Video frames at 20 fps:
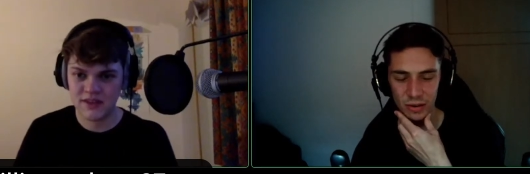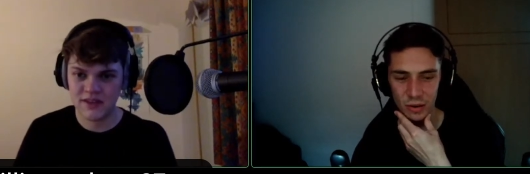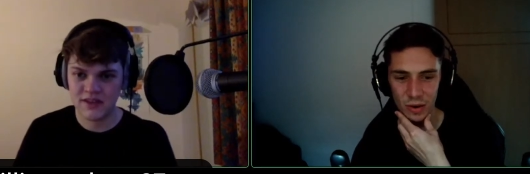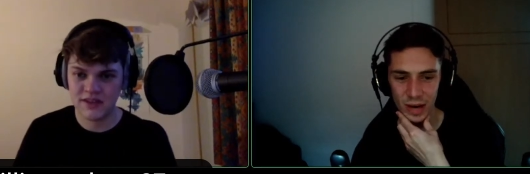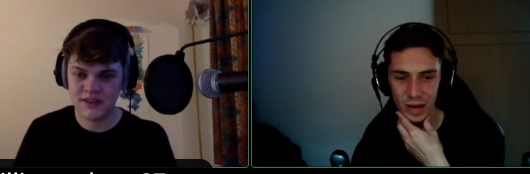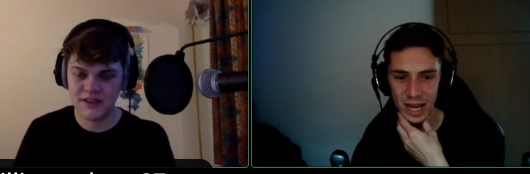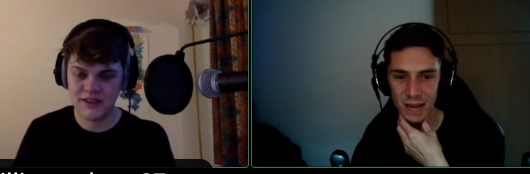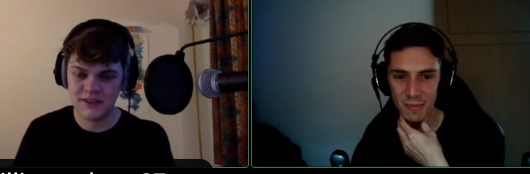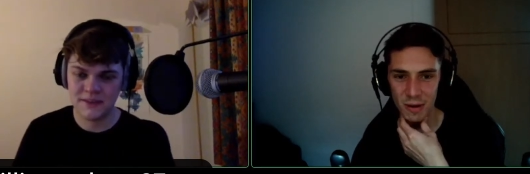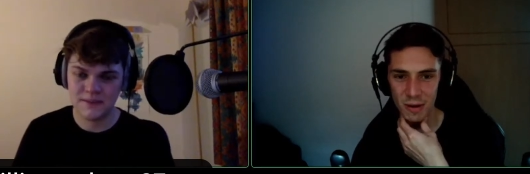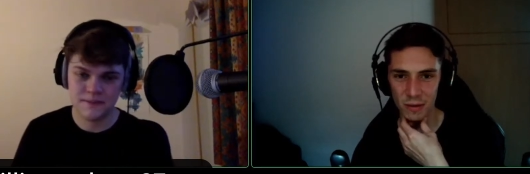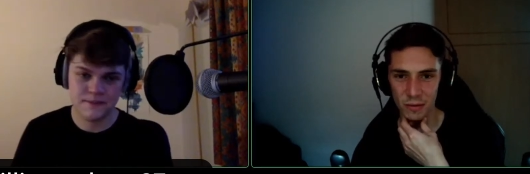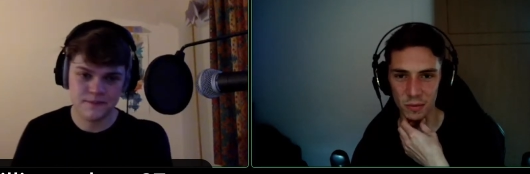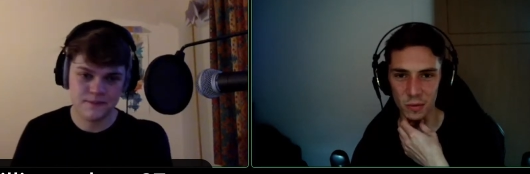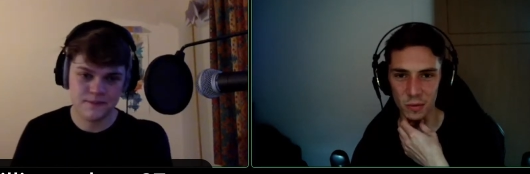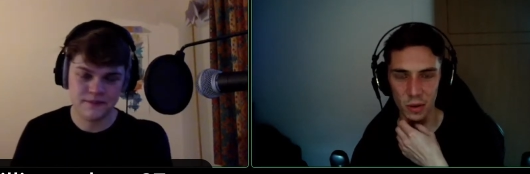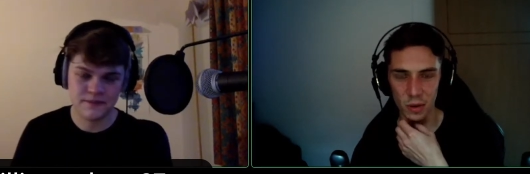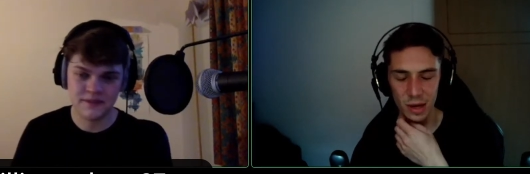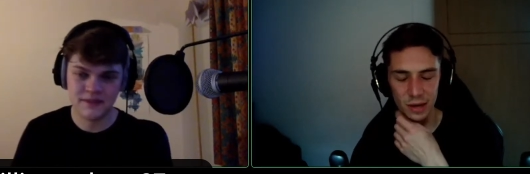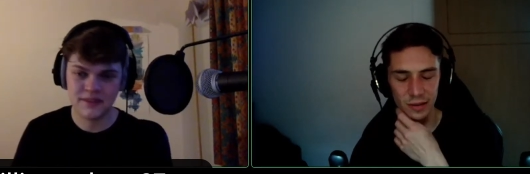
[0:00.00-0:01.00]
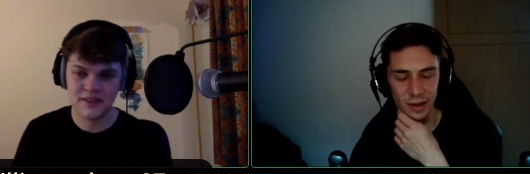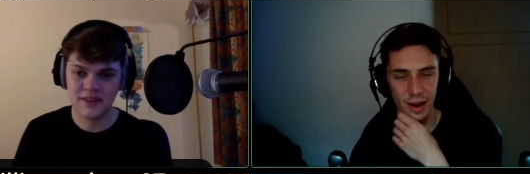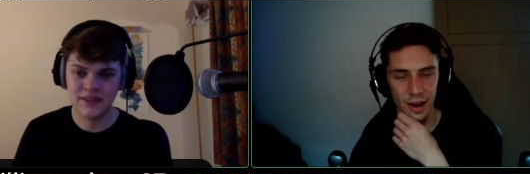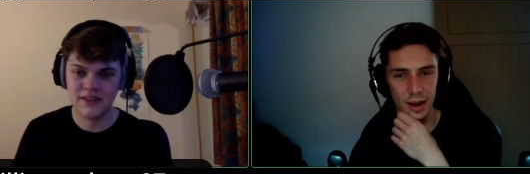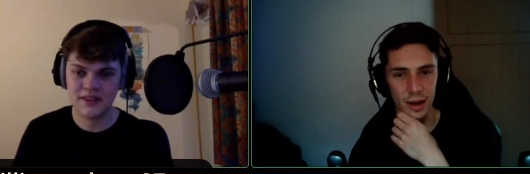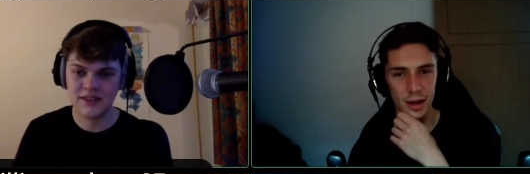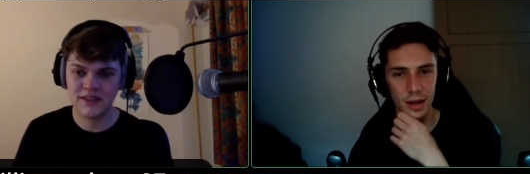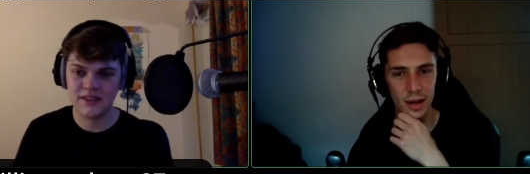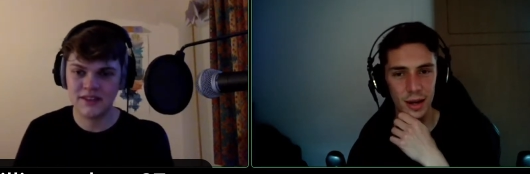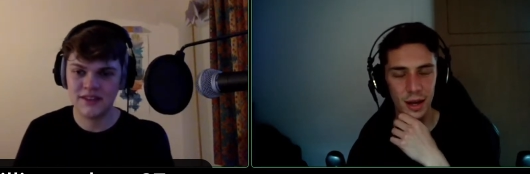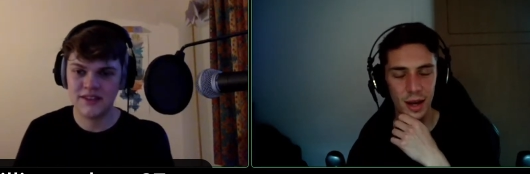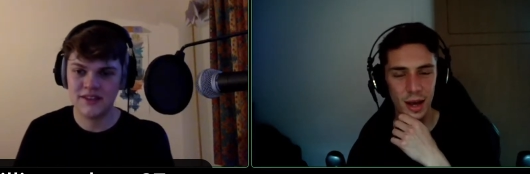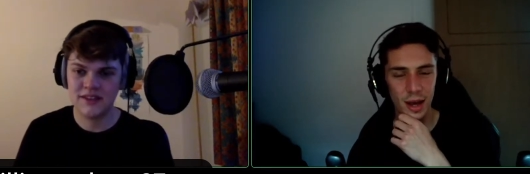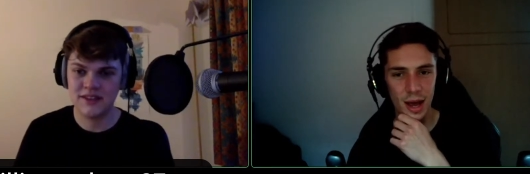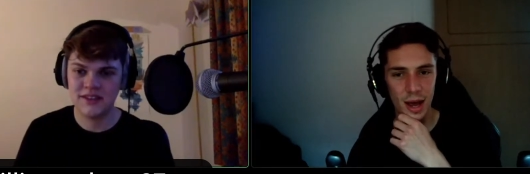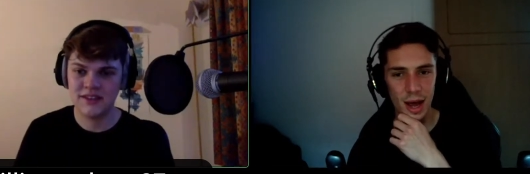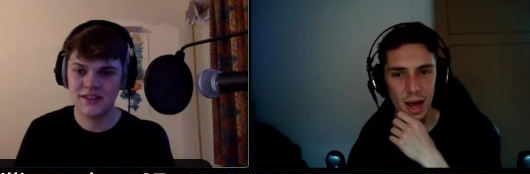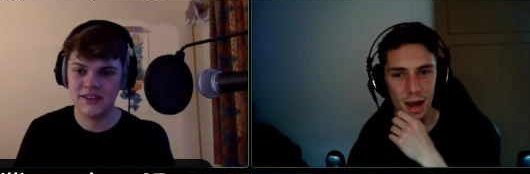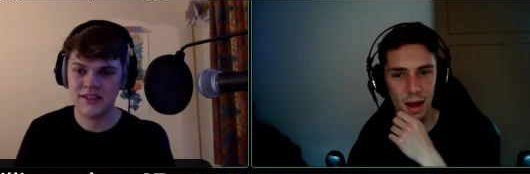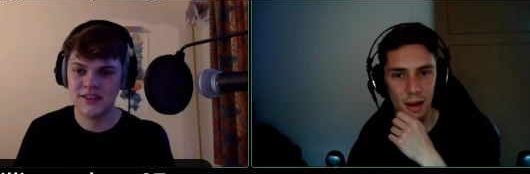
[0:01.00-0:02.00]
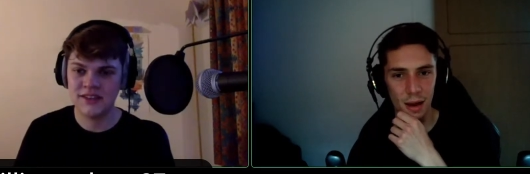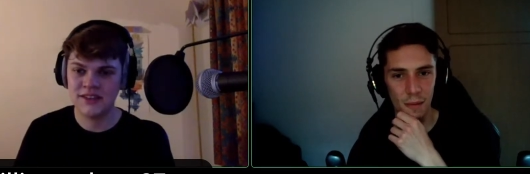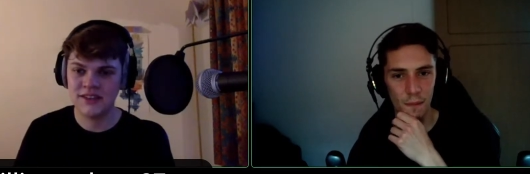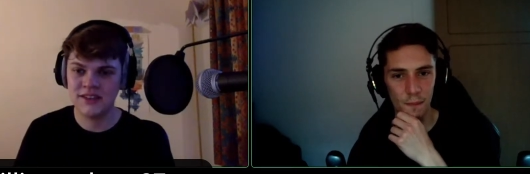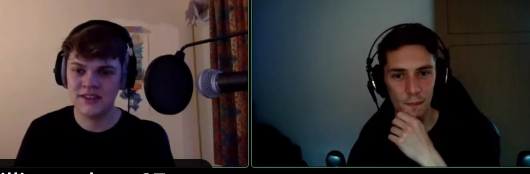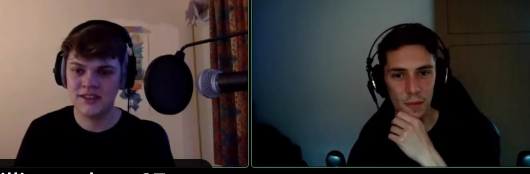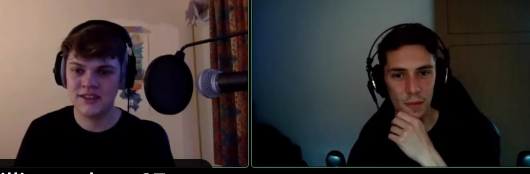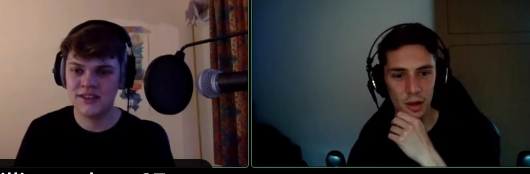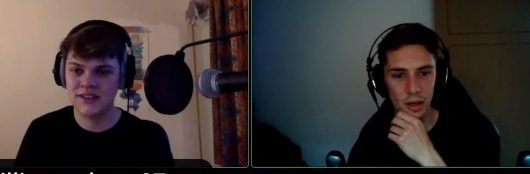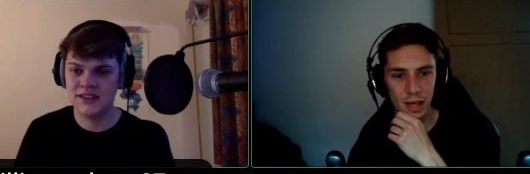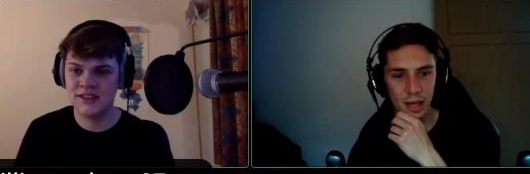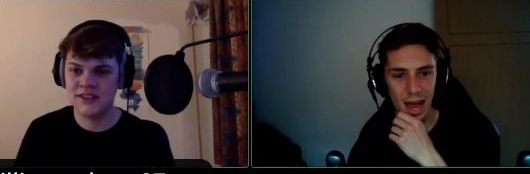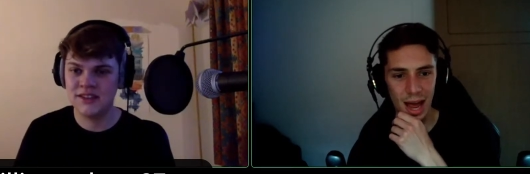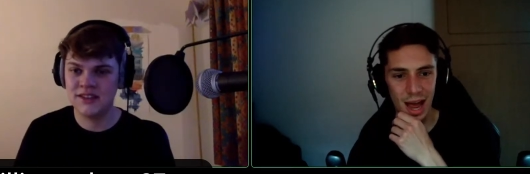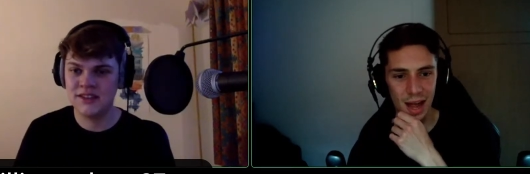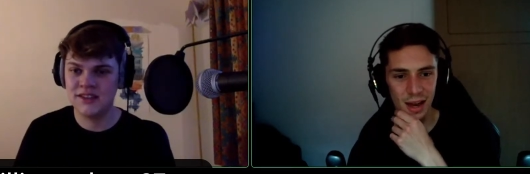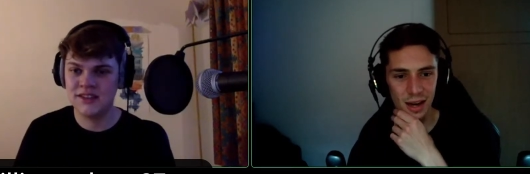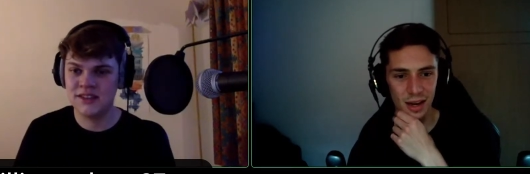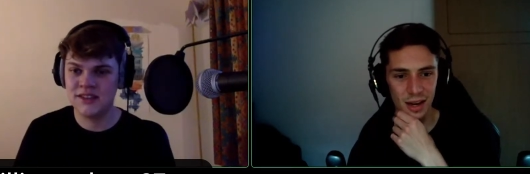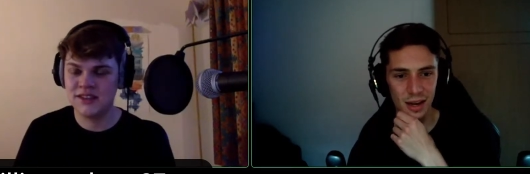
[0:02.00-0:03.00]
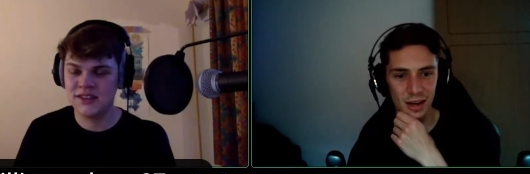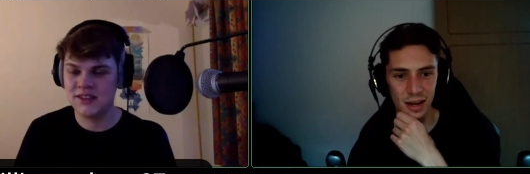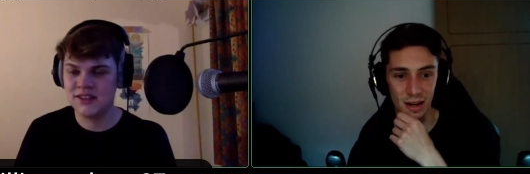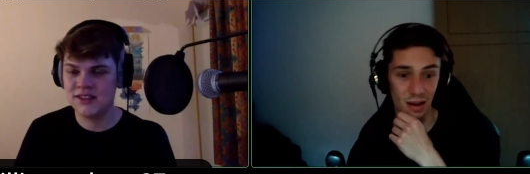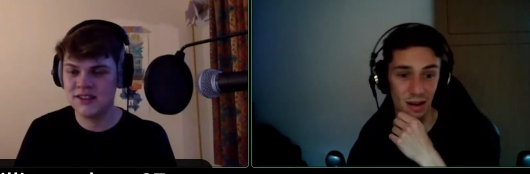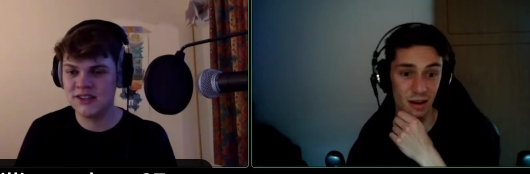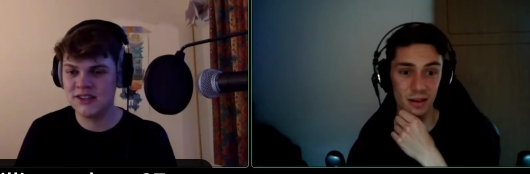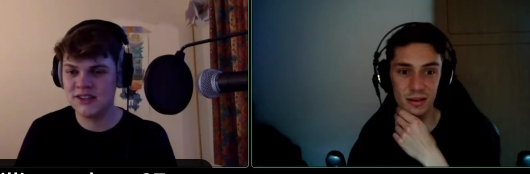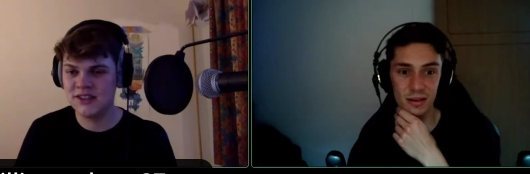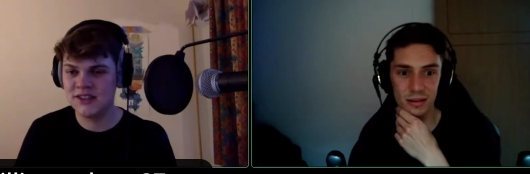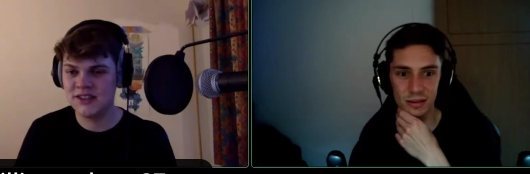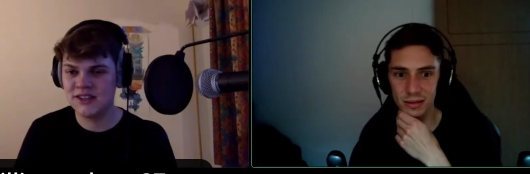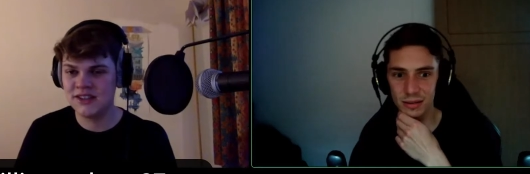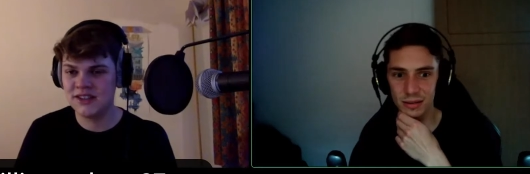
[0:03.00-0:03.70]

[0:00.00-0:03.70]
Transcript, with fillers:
Speaker 1: I got an email from Greece saying, um, "Can you know,